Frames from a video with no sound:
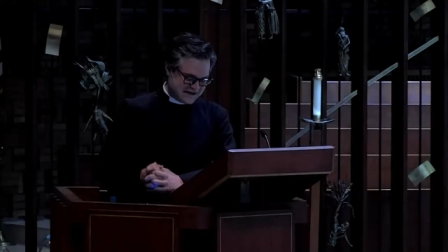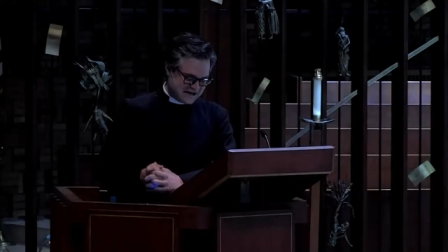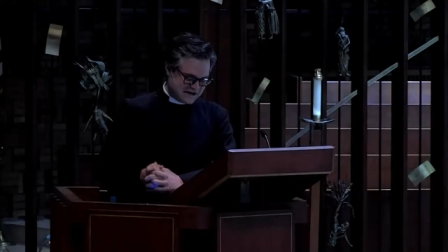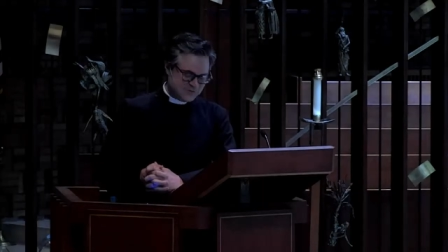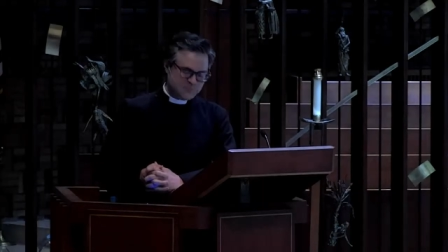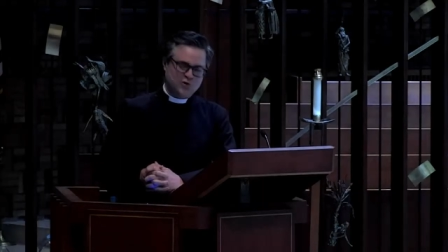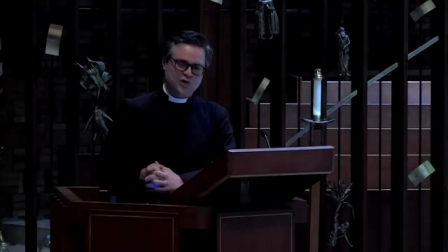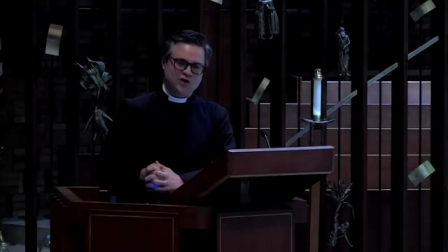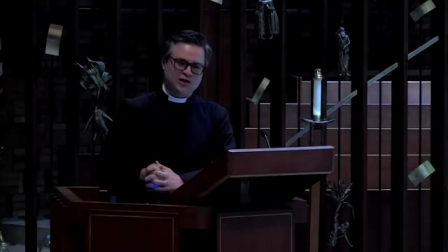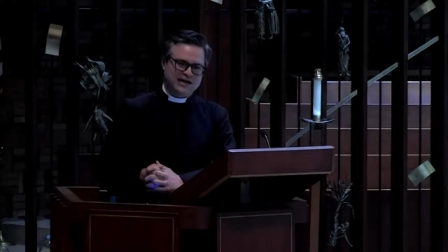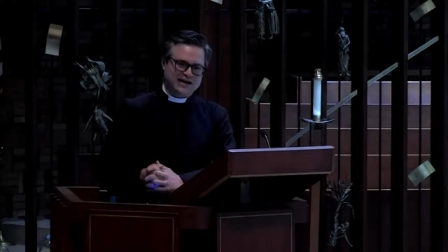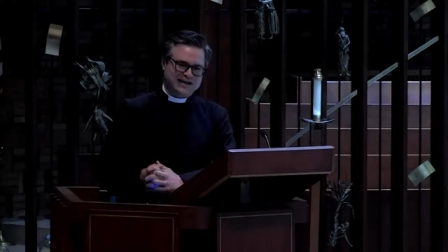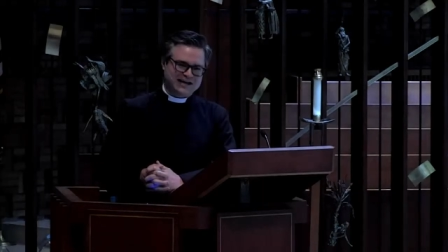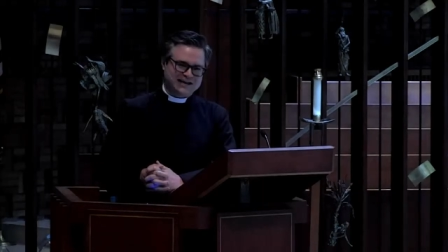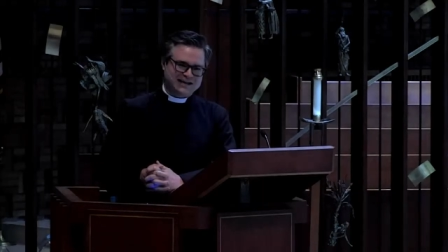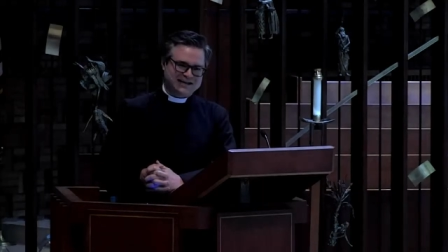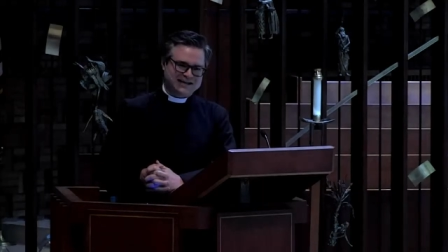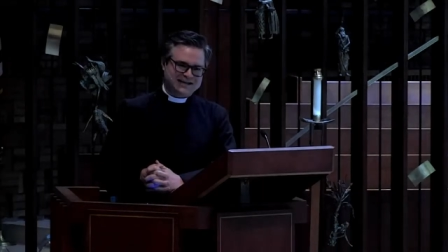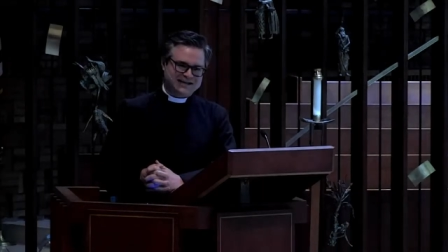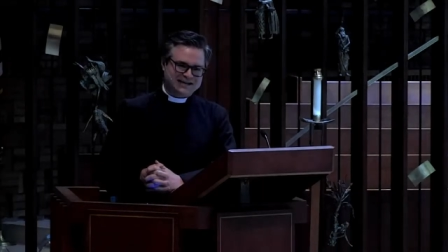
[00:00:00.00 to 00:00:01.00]
They're more
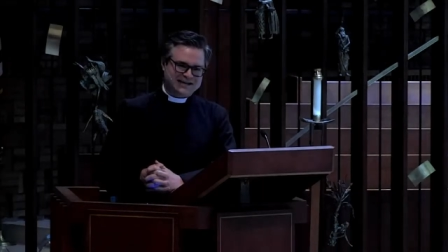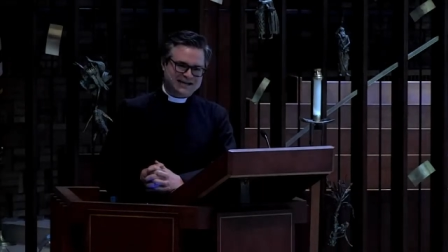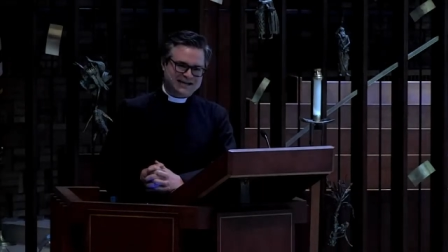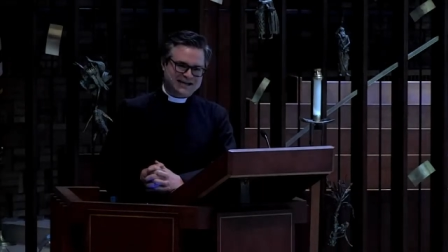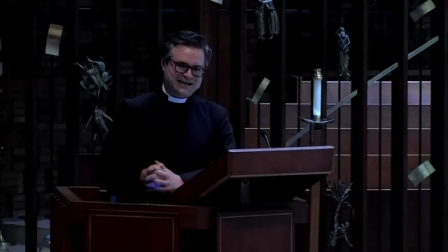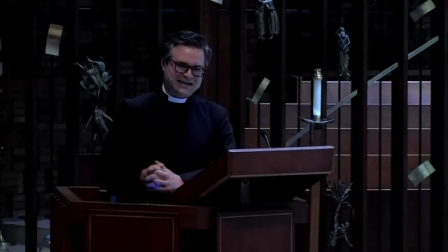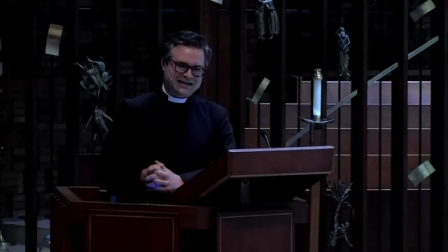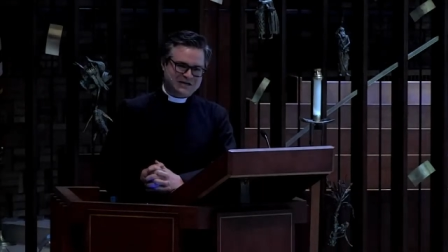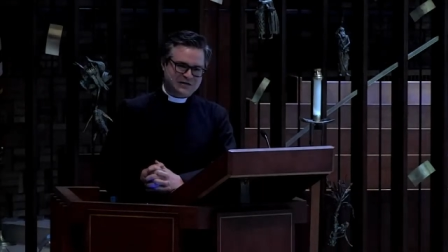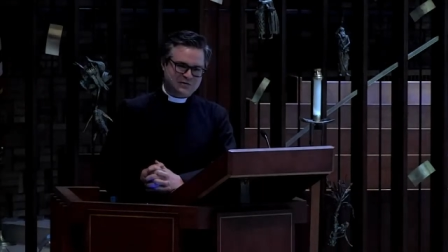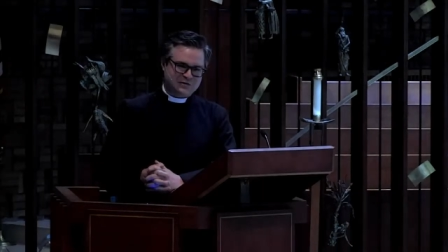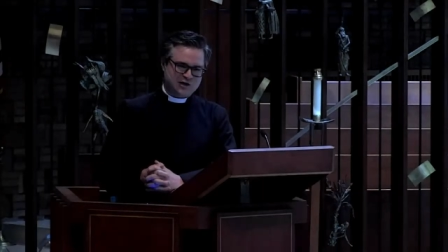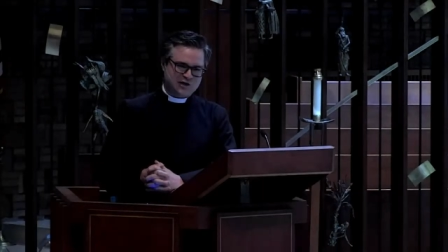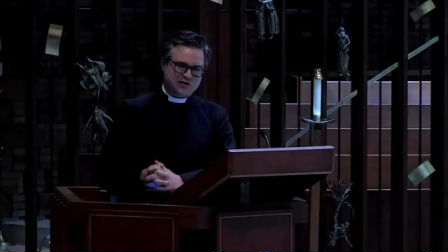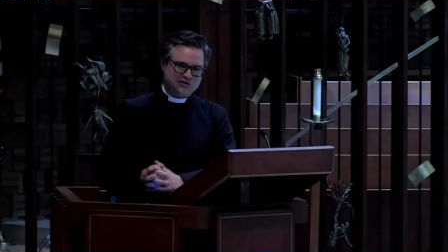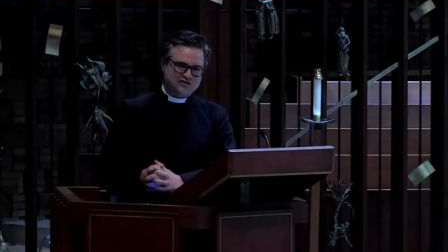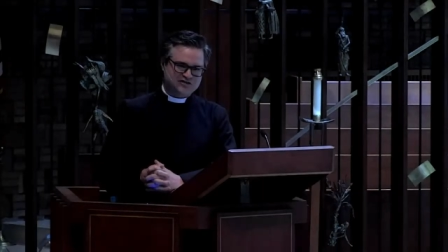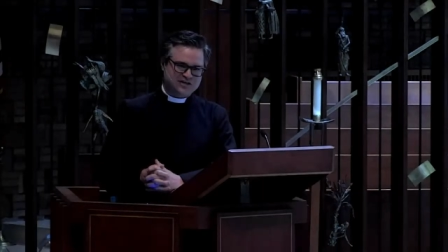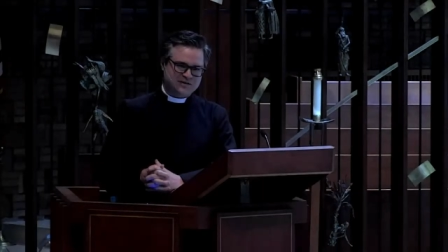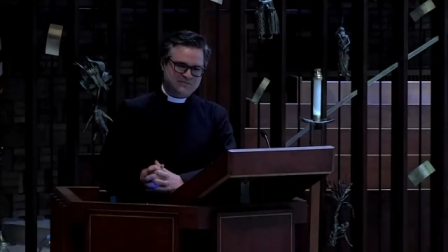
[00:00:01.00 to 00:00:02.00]
likely to
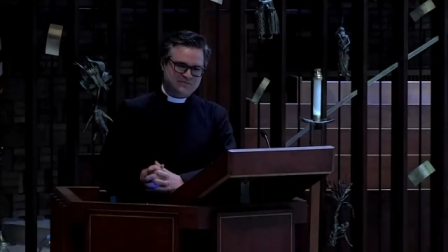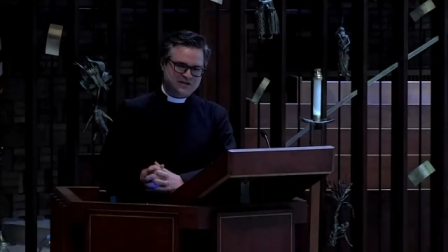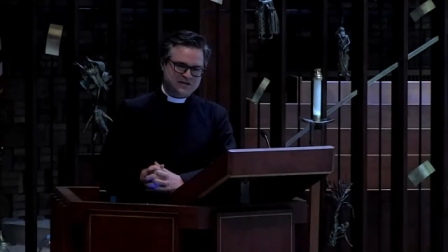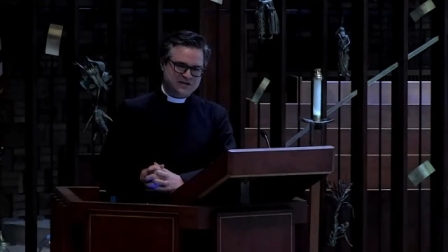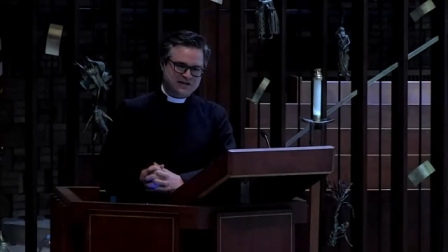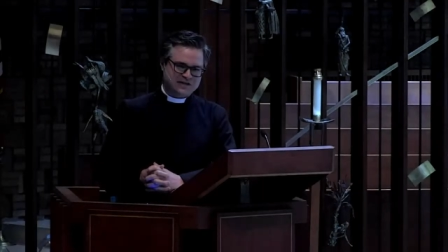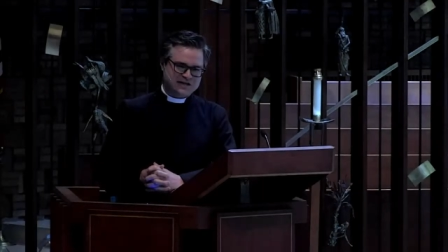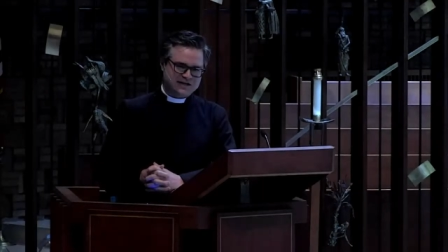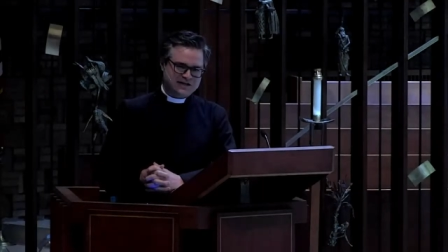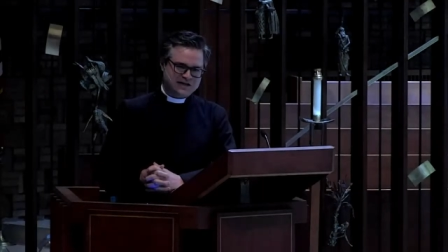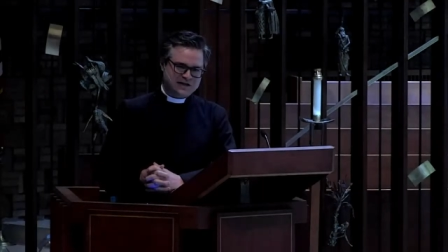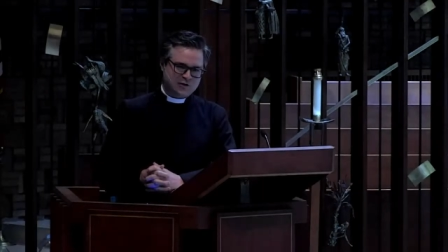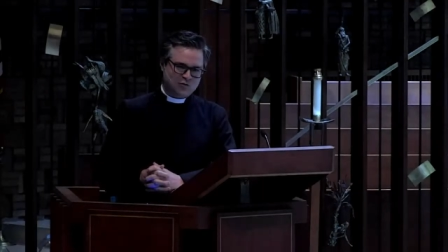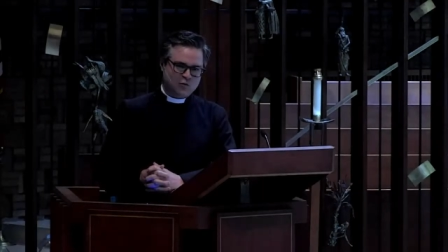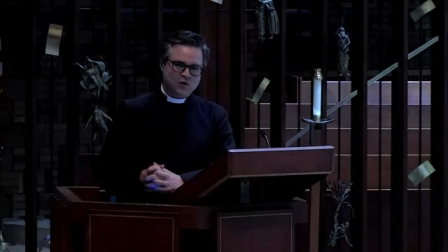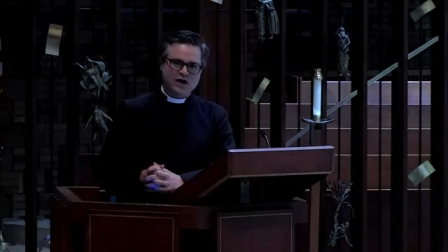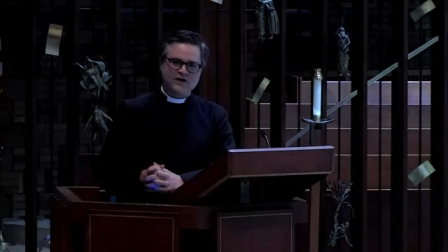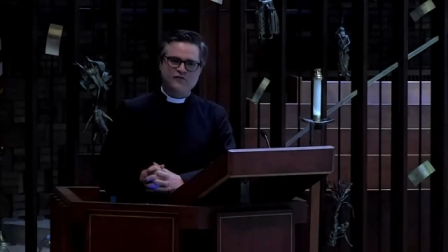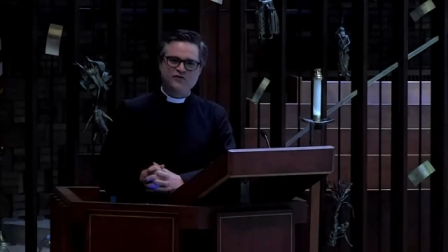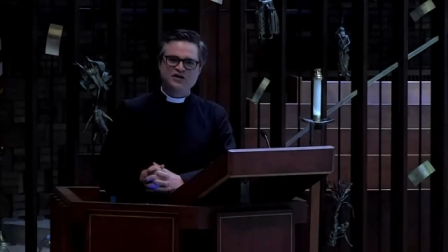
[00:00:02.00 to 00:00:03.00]
rehearse something like,
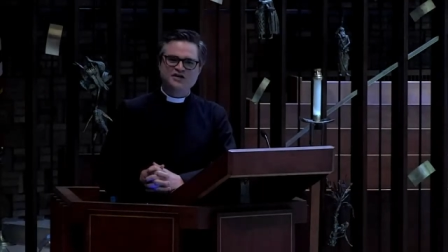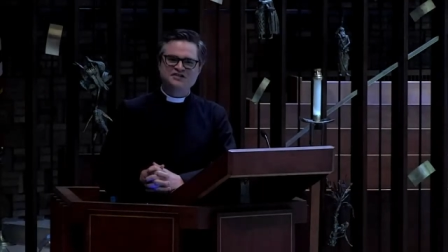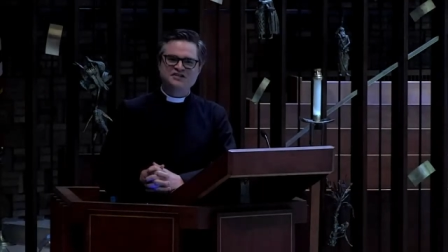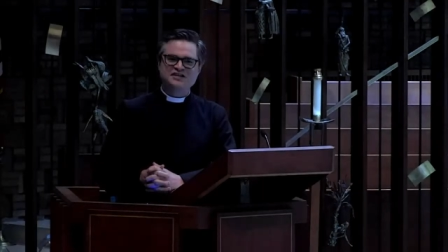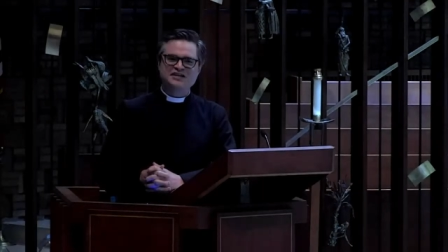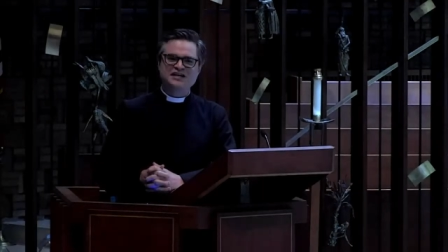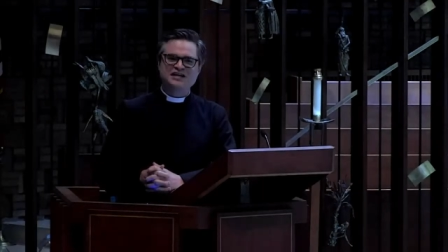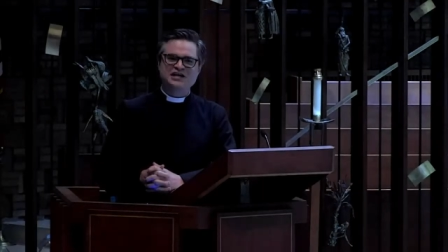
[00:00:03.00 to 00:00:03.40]
whatever doesn't